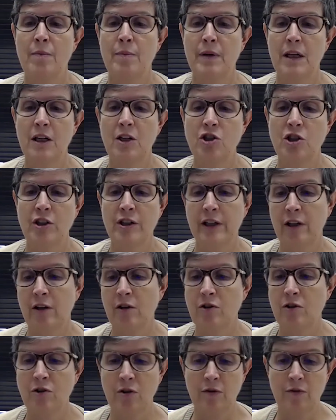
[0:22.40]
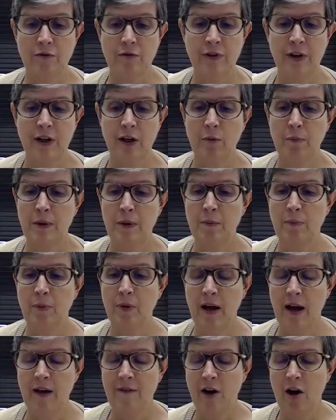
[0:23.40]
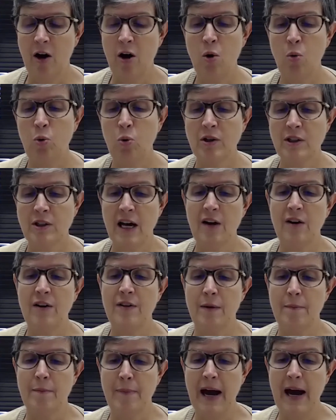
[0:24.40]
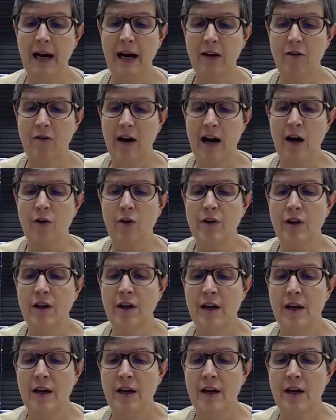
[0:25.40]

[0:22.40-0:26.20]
engineers or video people have it all worked out in the background,